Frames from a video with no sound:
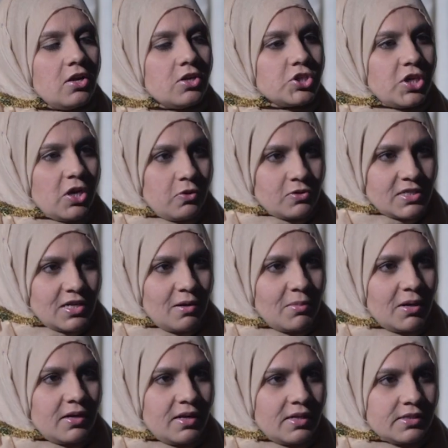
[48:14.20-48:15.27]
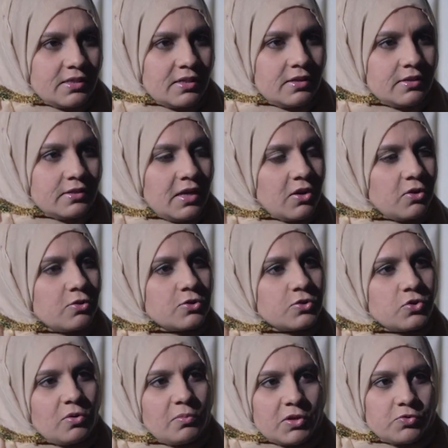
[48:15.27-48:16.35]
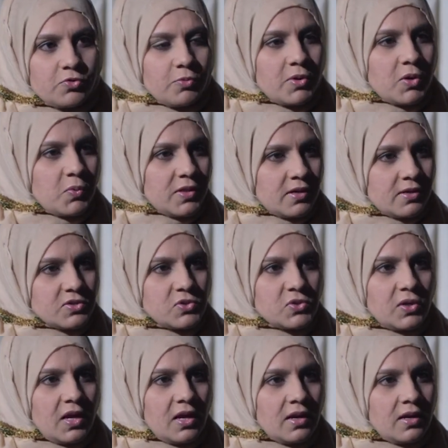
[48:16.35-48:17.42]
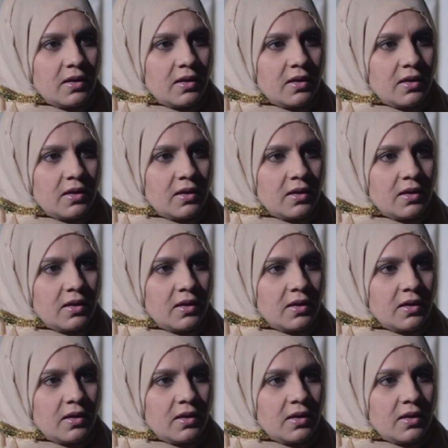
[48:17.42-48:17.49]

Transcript: Shiekh Ussama Al-Attar, thank you so much for being with us today.